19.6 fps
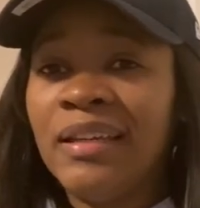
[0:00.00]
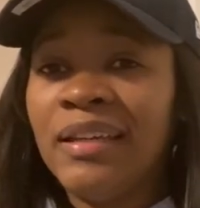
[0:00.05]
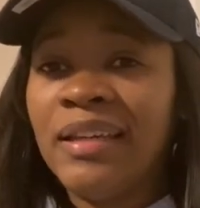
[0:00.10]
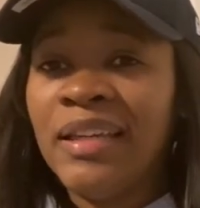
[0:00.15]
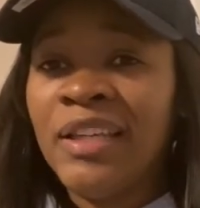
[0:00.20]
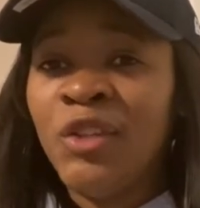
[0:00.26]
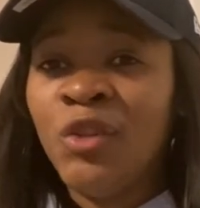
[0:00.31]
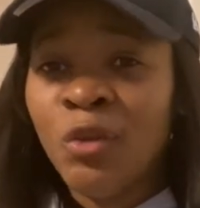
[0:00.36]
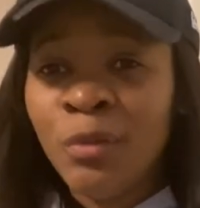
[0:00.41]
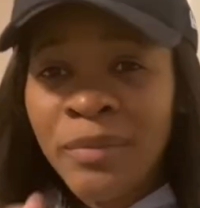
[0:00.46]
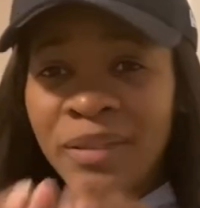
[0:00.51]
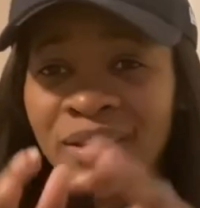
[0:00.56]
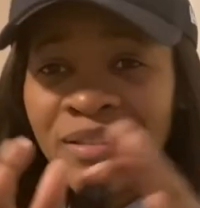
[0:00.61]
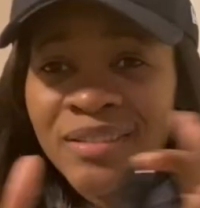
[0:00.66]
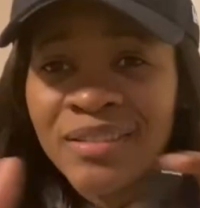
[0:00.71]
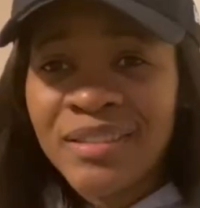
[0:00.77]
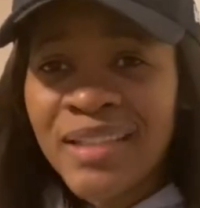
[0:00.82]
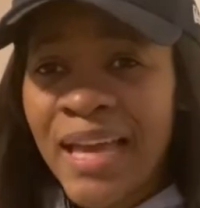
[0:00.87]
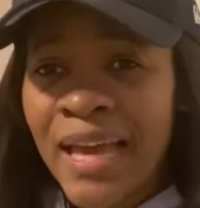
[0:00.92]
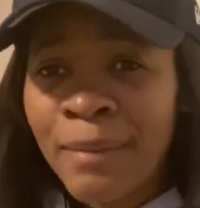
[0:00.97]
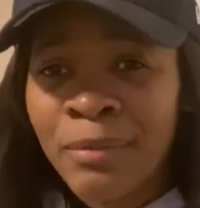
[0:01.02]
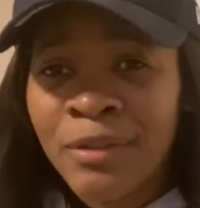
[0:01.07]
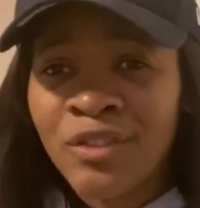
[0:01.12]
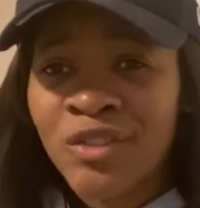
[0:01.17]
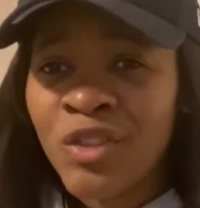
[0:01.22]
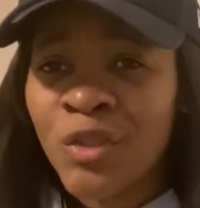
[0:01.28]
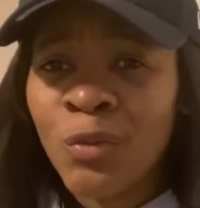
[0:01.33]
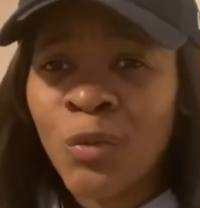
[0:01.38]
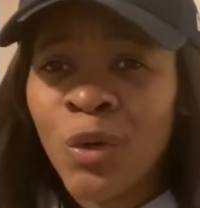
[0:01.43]
you'll be
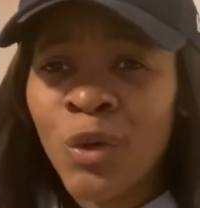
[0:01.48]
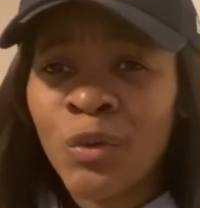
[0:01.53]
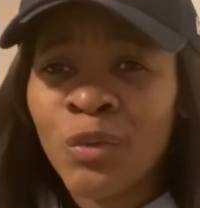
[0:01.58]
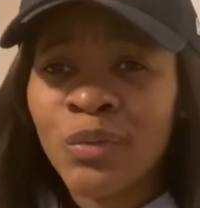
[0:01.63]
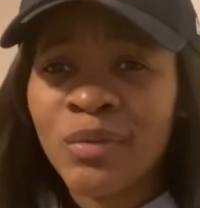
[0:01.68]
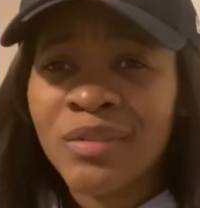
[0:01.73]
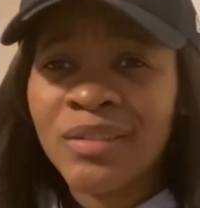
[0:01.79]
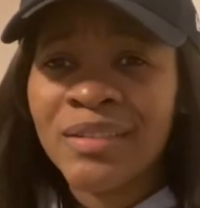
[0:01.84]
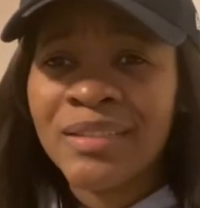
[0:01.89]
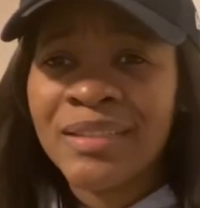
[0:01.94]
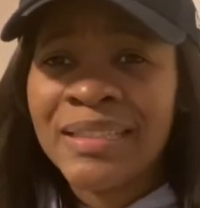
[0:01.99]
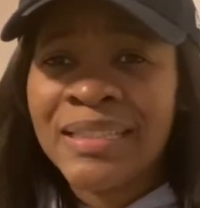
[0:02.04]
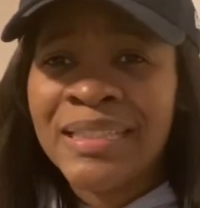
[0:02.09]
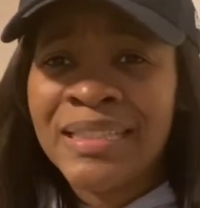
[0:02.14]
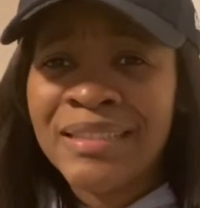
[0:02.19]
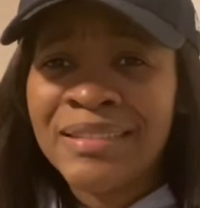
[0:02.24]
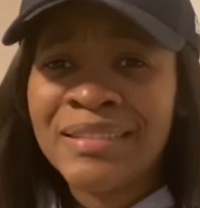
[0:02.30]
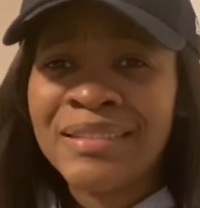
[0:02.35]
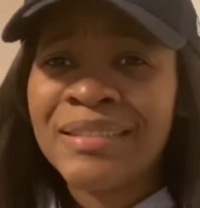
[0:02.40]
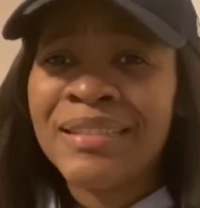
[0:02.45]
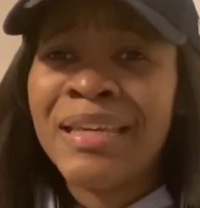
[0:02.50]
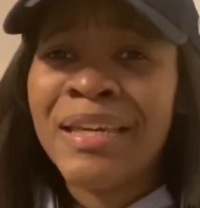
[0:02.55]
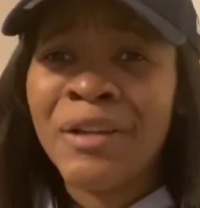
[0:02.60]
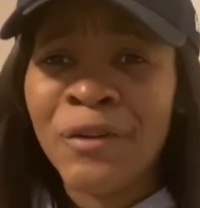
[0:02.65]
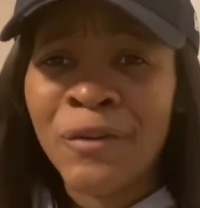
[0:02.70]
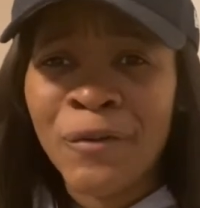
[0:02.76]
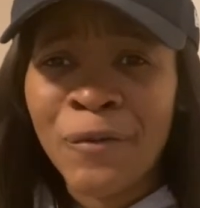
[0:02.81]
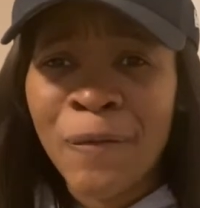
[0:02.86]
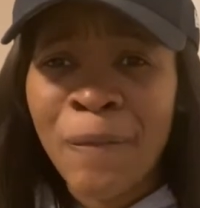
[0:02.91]
established. It won't get
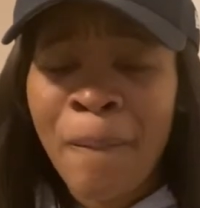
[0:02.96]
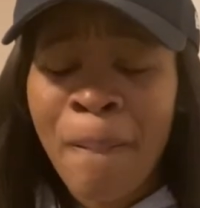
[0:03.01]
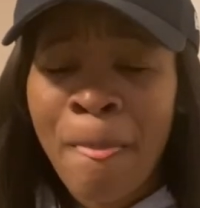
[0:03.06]
stale.